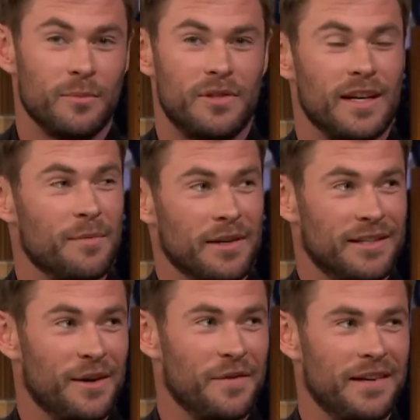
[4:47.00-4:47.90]

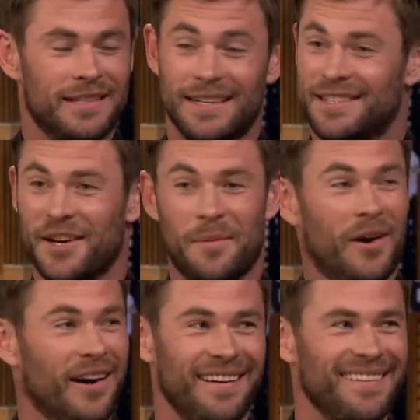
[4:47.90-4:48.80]
neutral when they're not
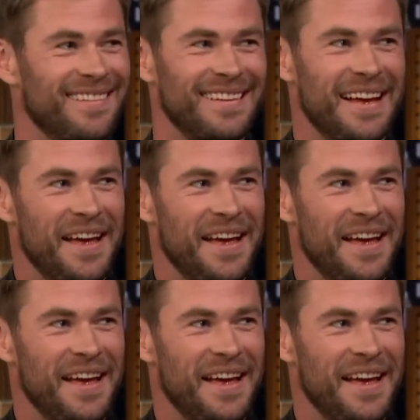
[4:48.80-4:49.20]
in use.